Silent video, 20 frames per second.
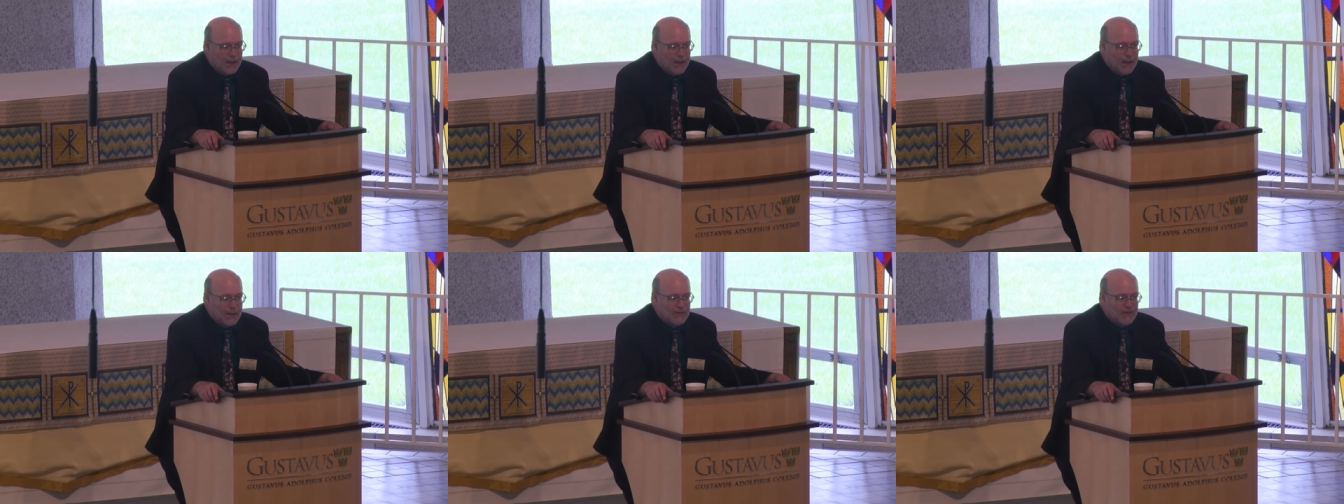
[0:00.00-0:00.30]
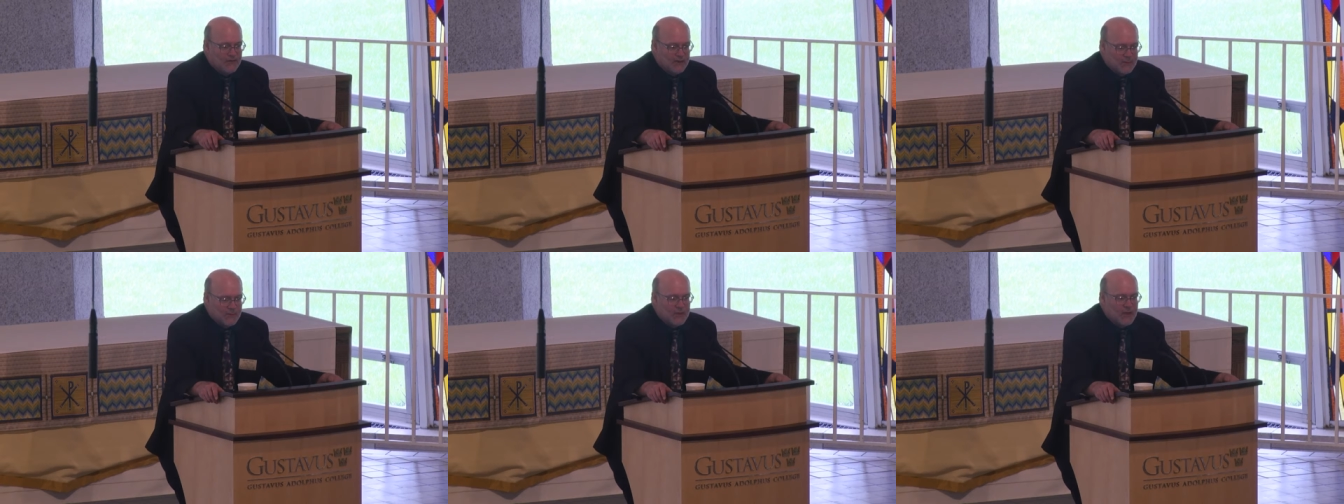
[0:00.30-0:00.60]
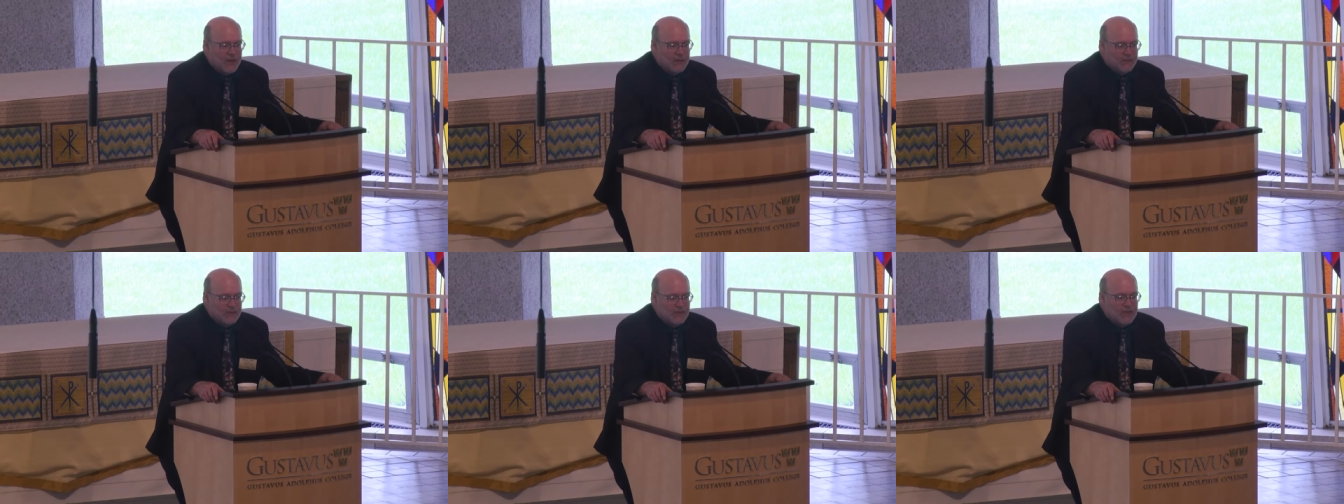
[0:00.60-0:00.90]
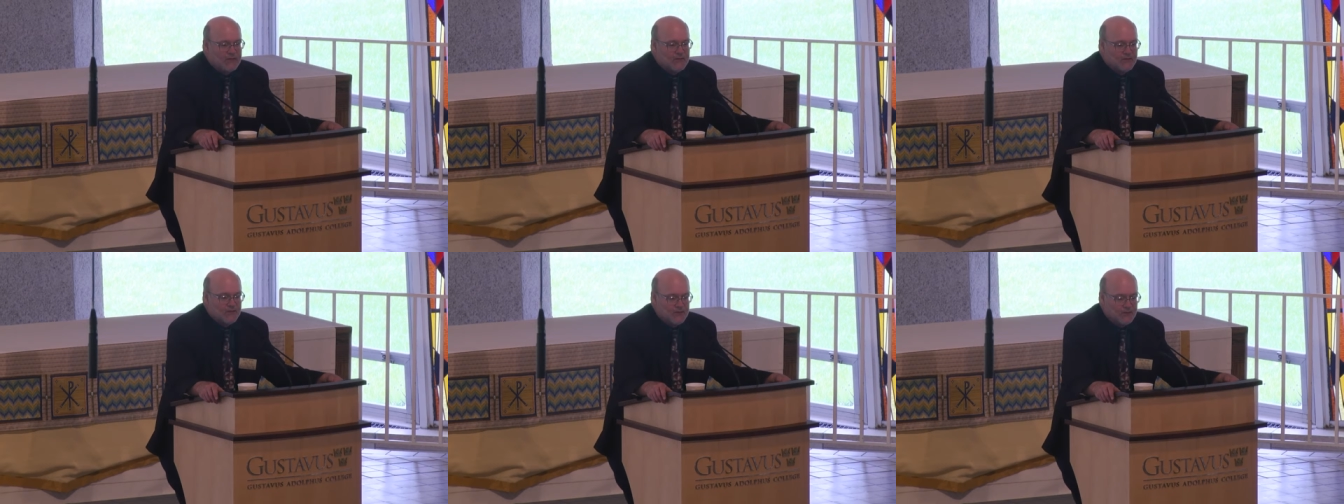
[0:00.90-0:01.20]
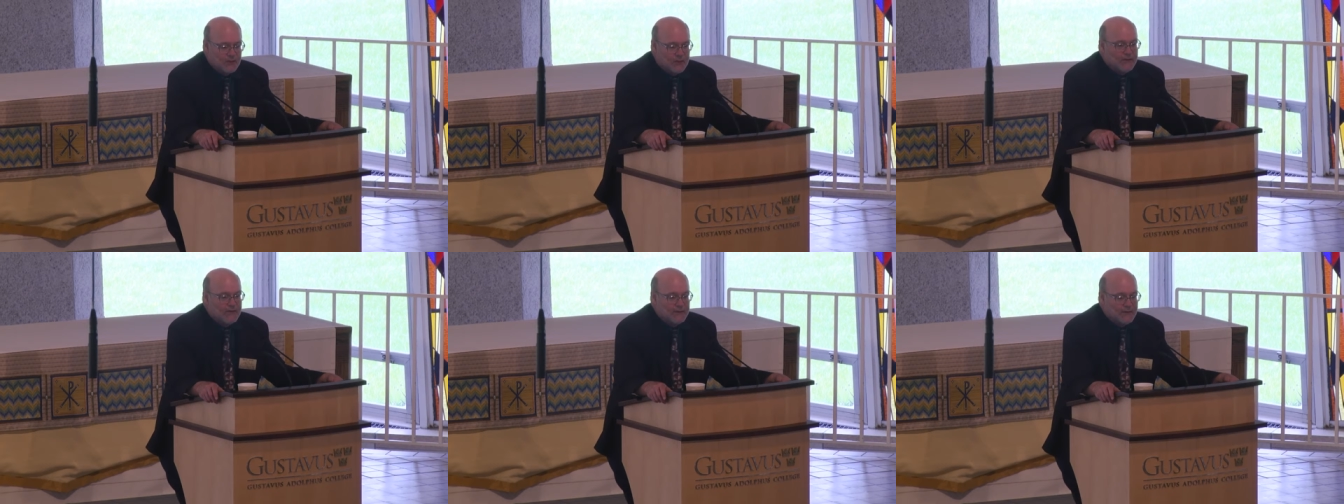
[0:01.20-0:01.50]
And sometimes it's
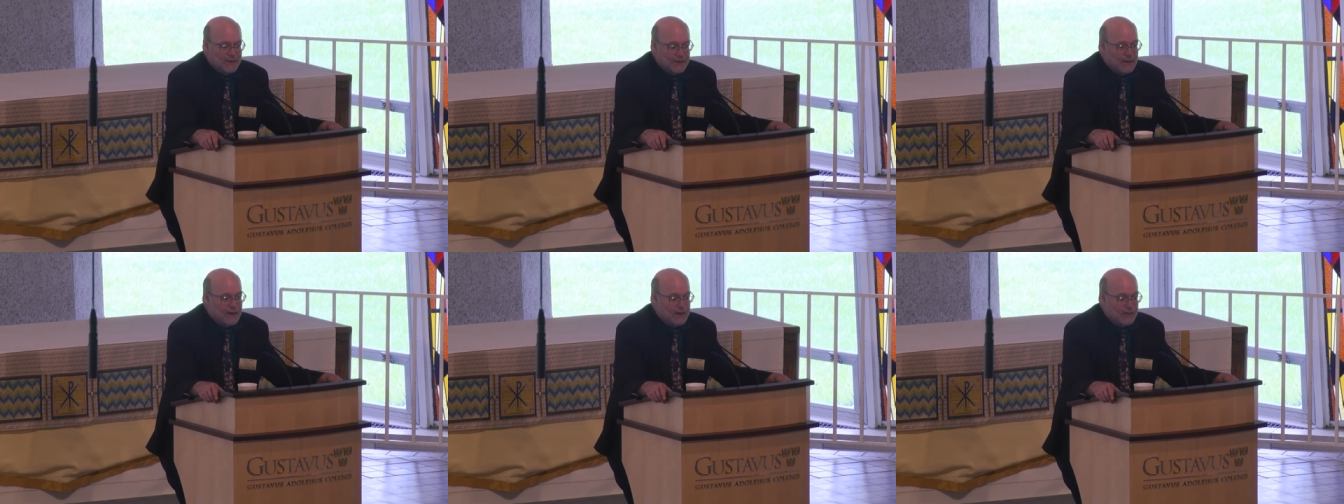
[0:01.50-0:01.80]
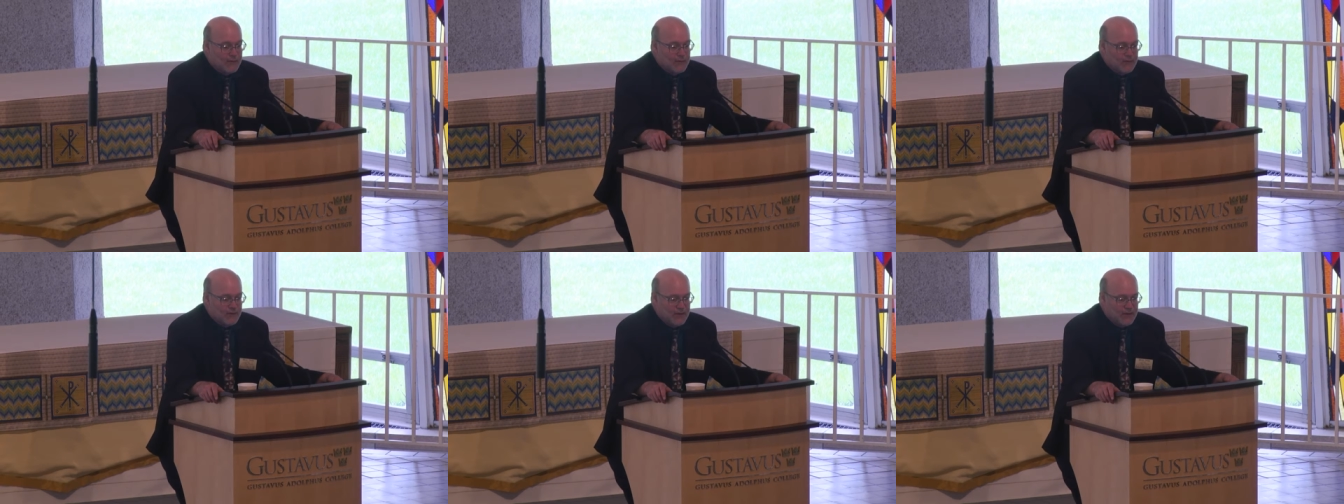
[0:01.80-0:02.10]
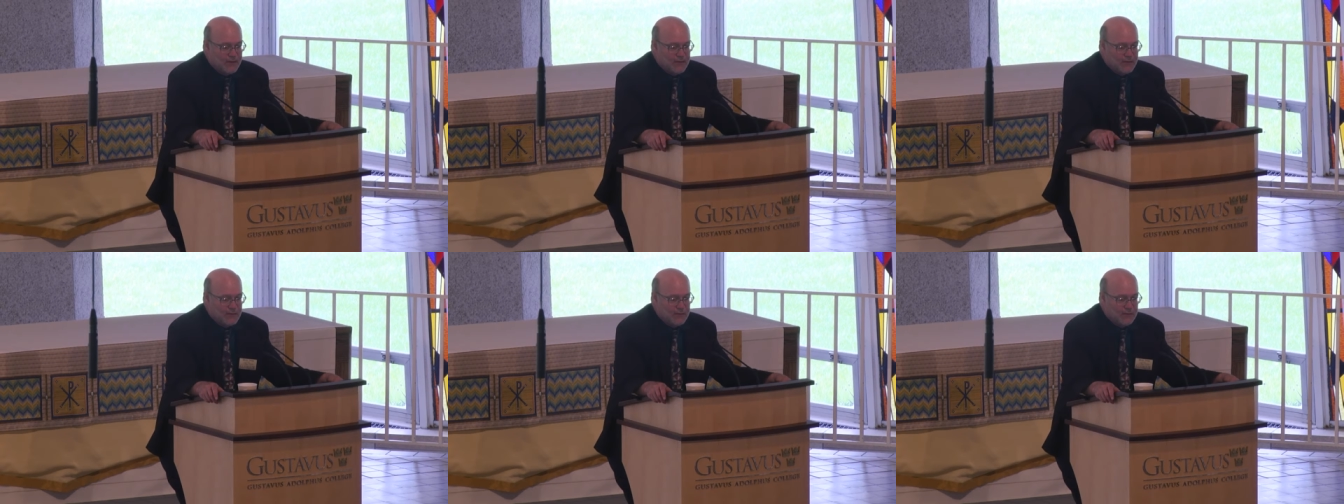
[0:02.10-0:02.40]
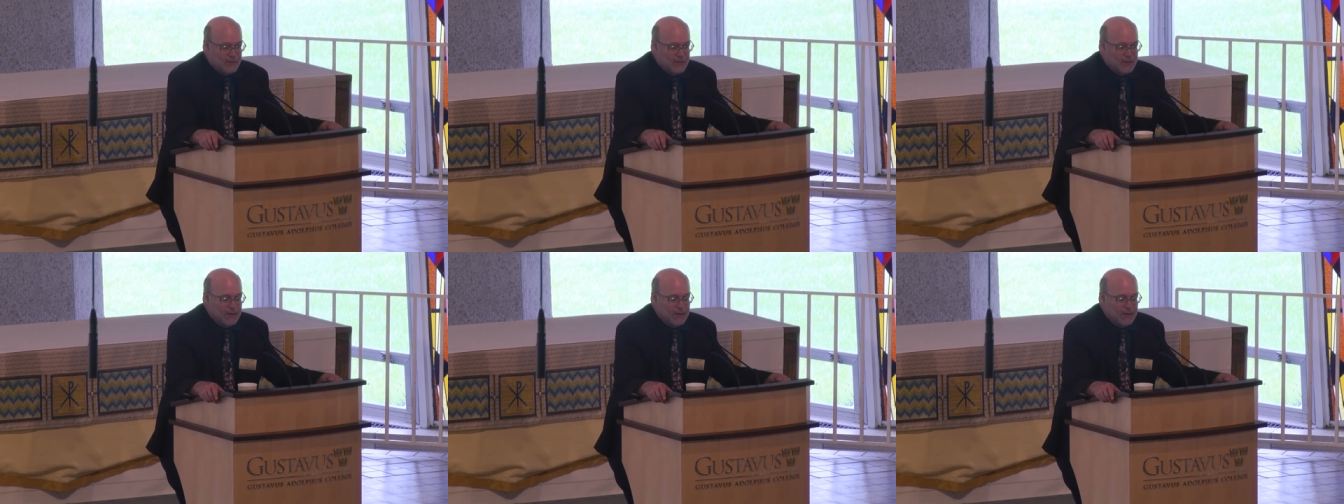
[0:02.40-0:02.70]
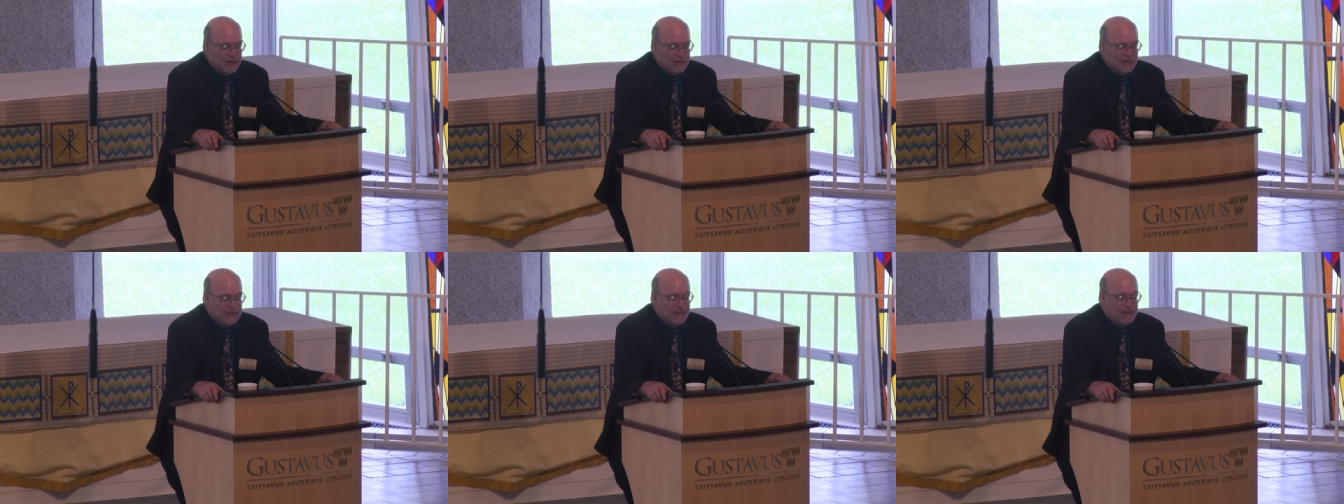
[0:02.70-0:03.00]
just the conversation
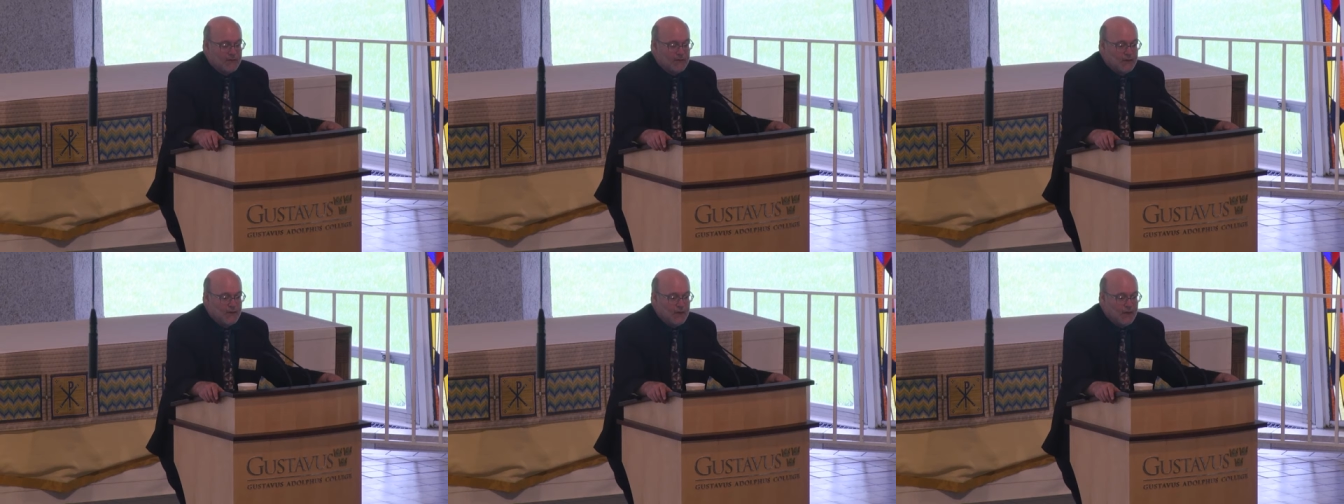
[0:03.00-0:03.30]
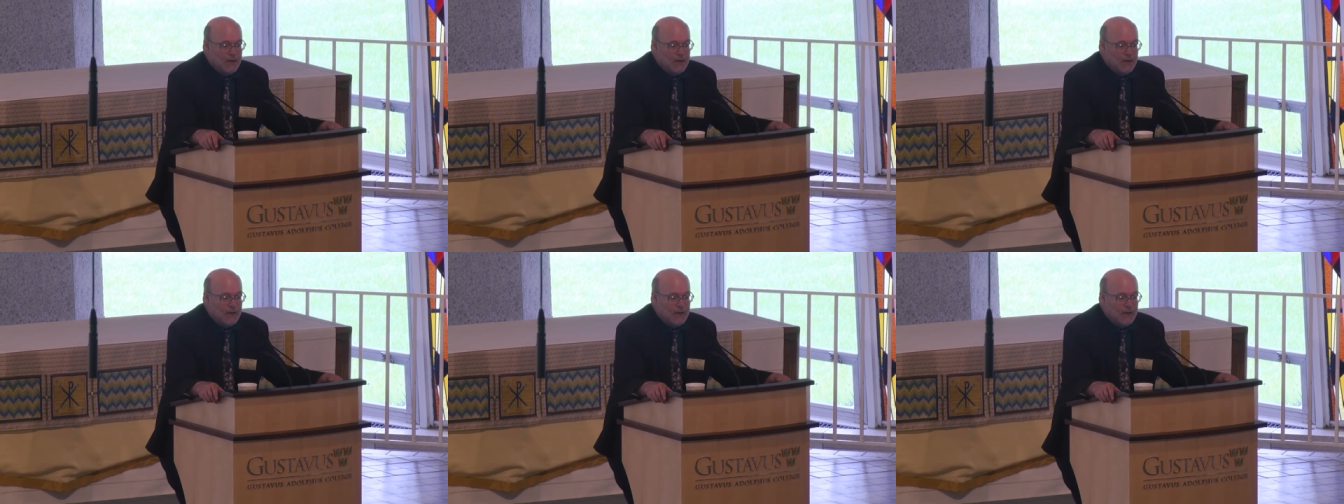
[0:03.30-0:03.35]
because